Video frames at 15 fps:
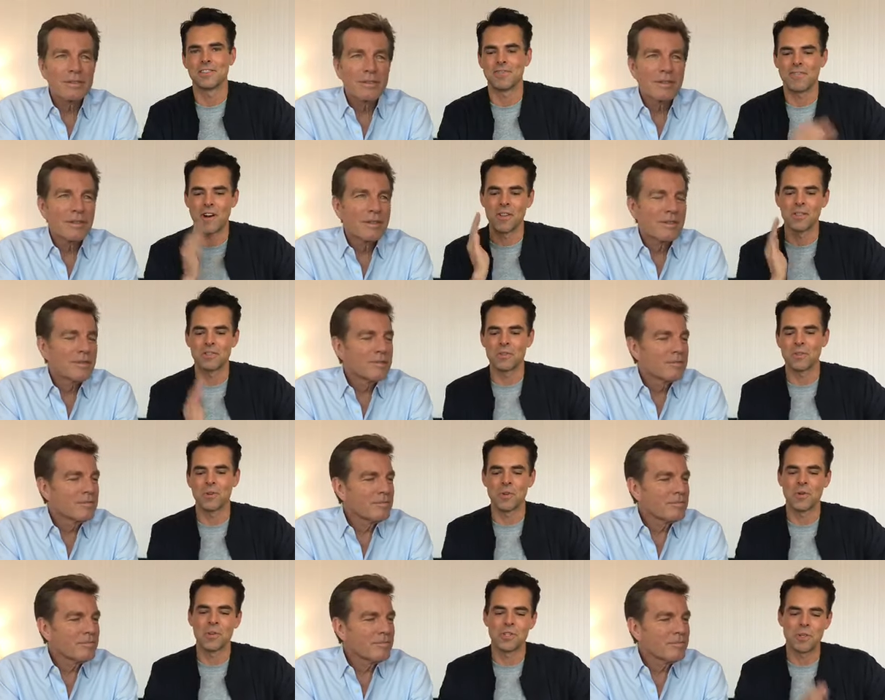Speaker 1: follows
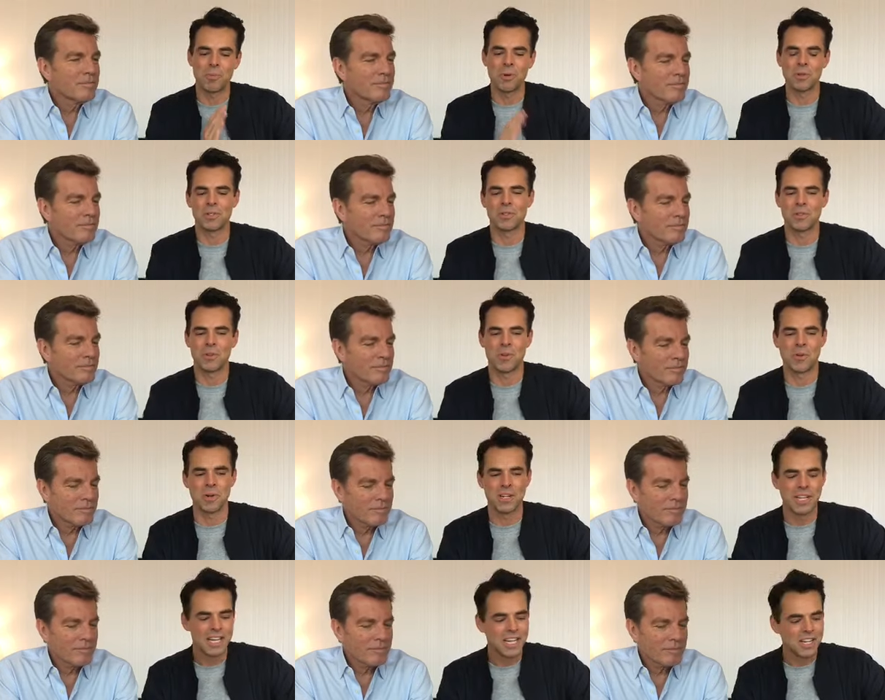through and she pushes through
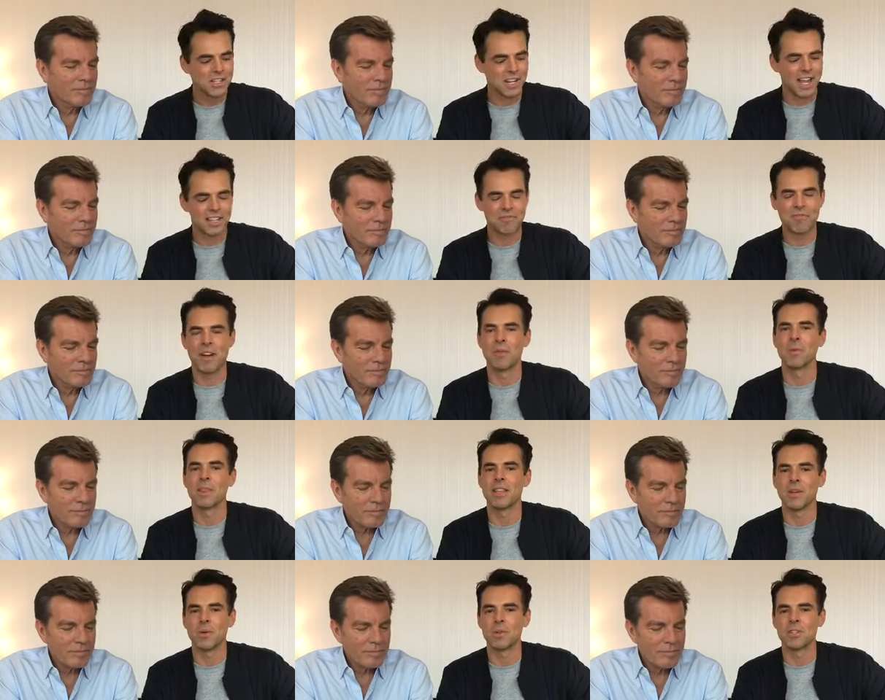and she has fun
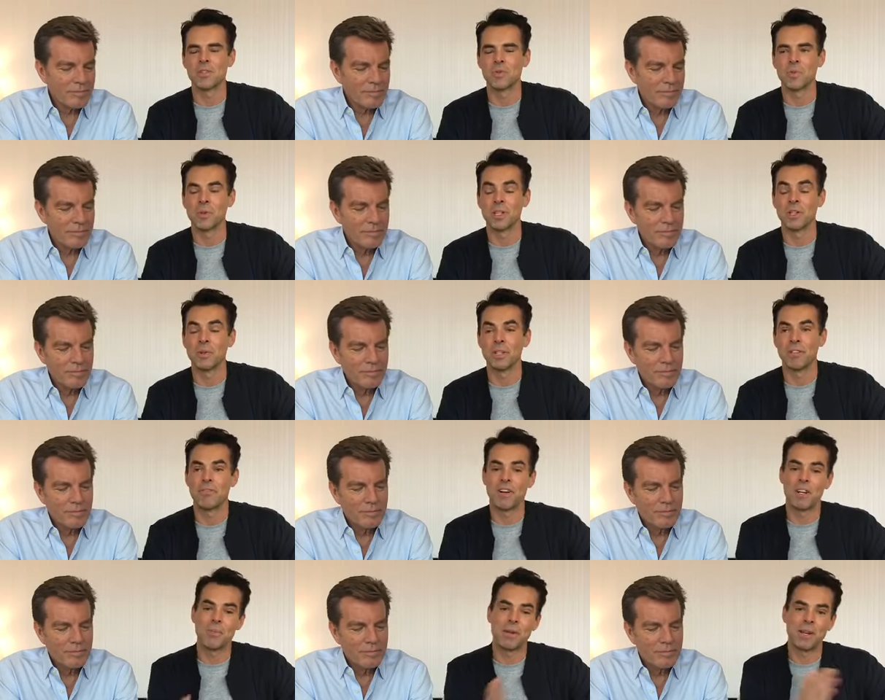with it which is really really
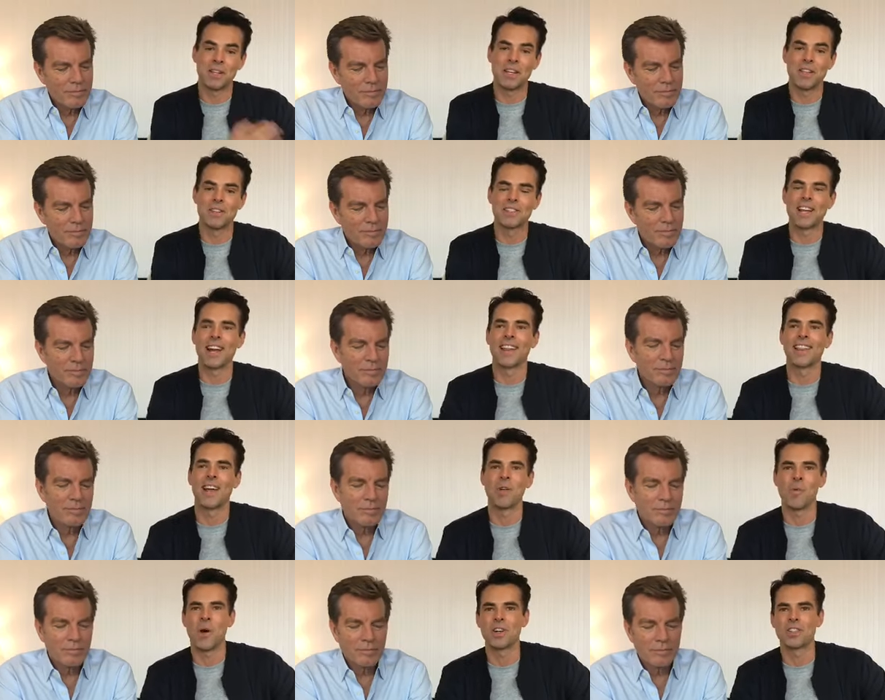fun to be on the other side of
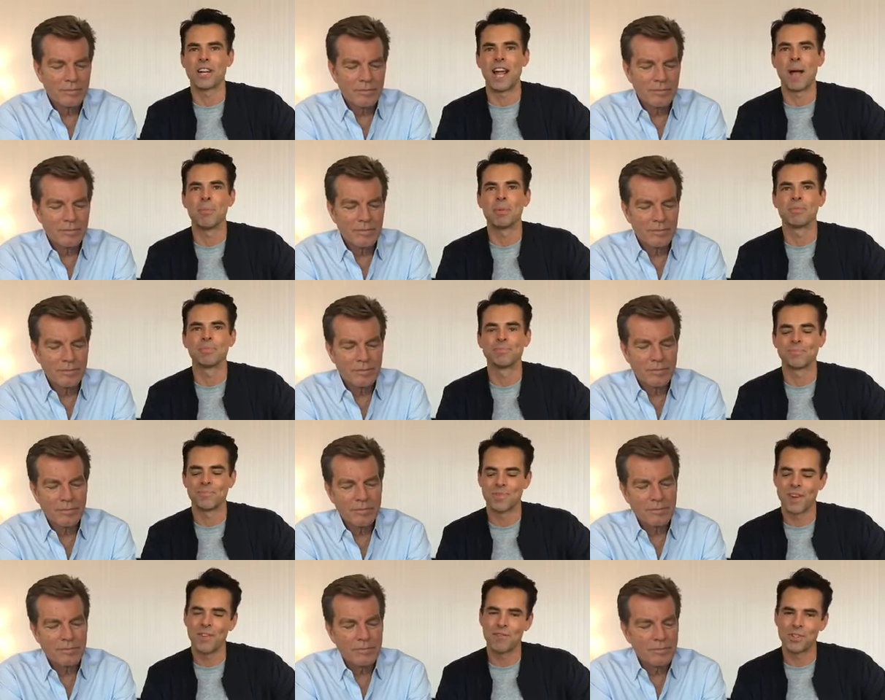that and watch it happen
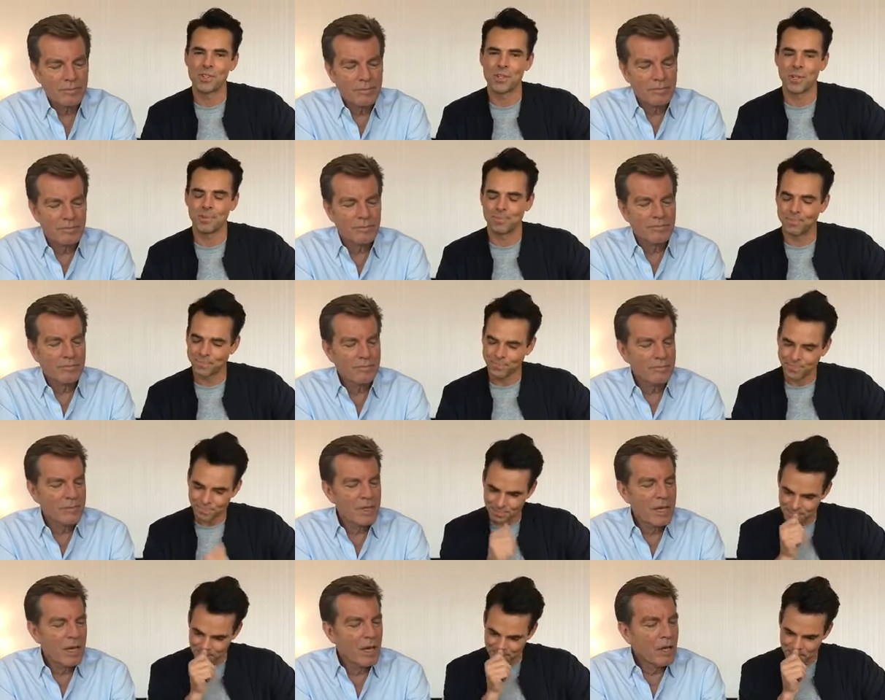
Speaker 2: for sure
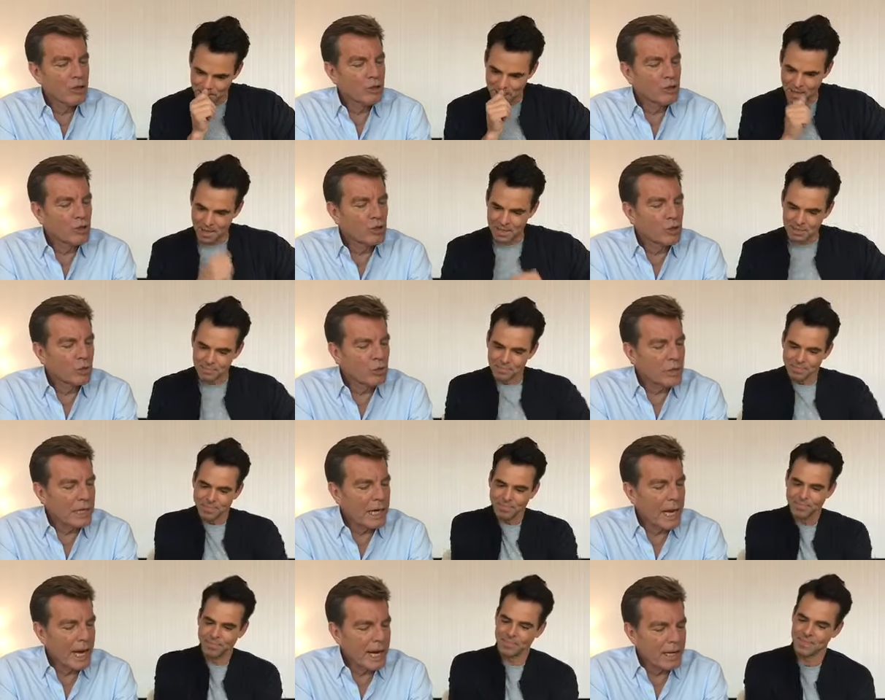
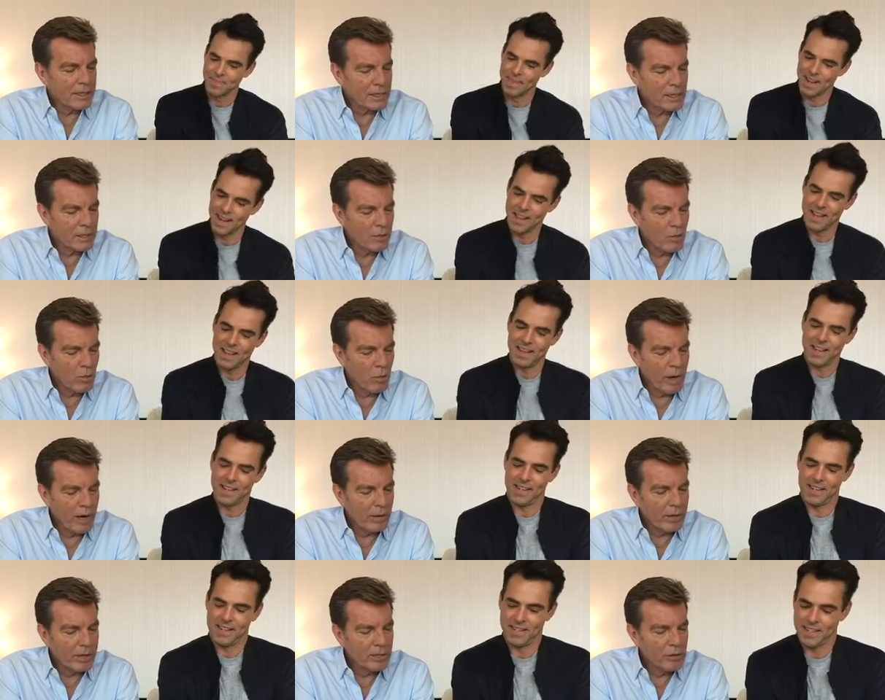Julie asked,
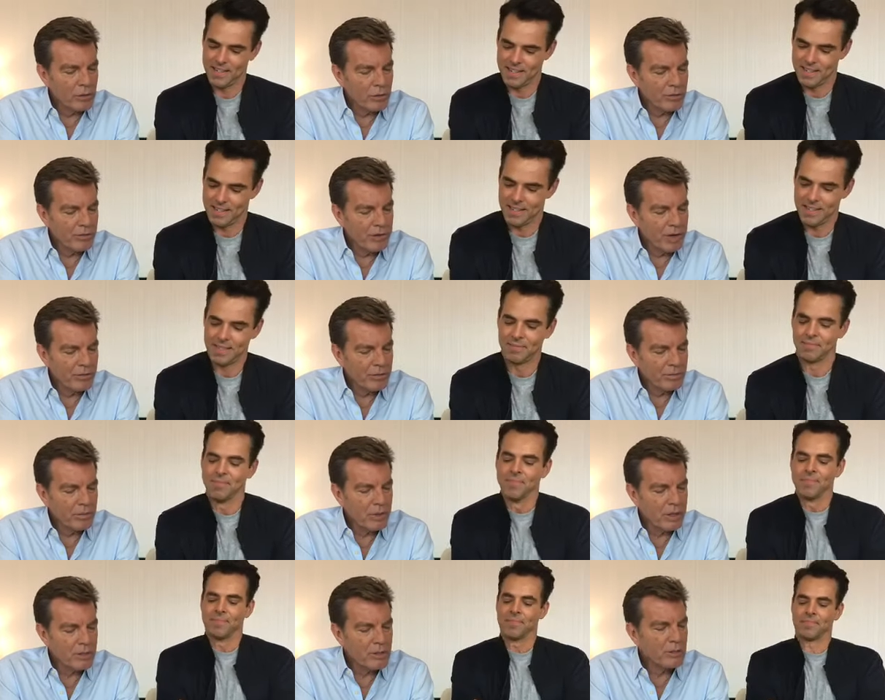Where is your favorite
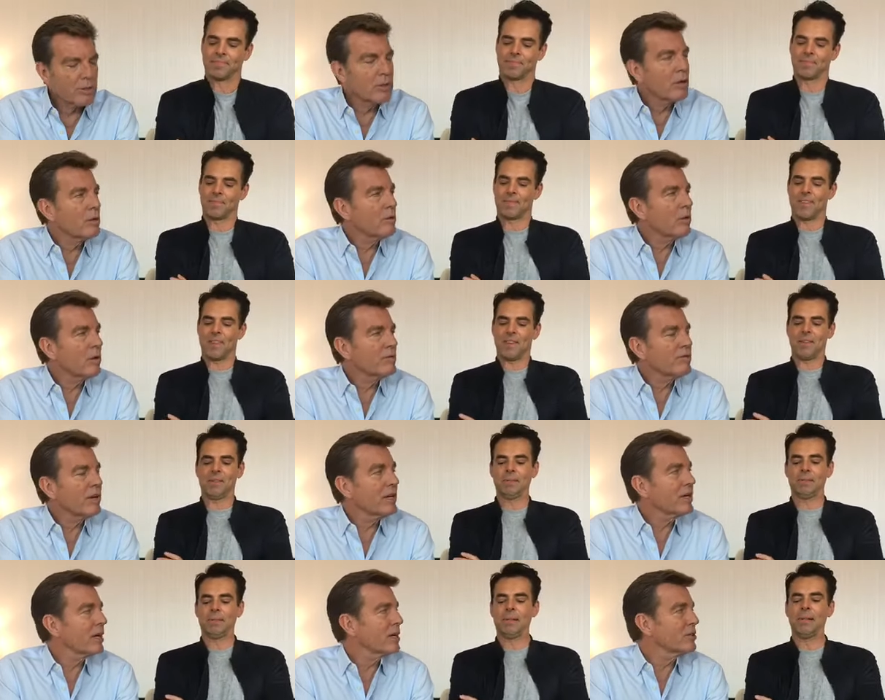place to go on
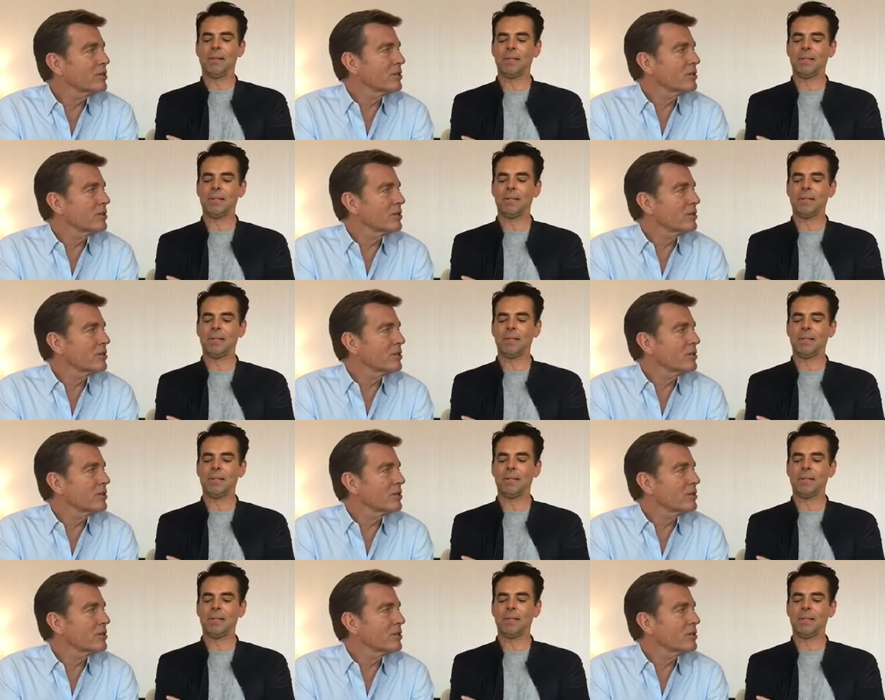vacation?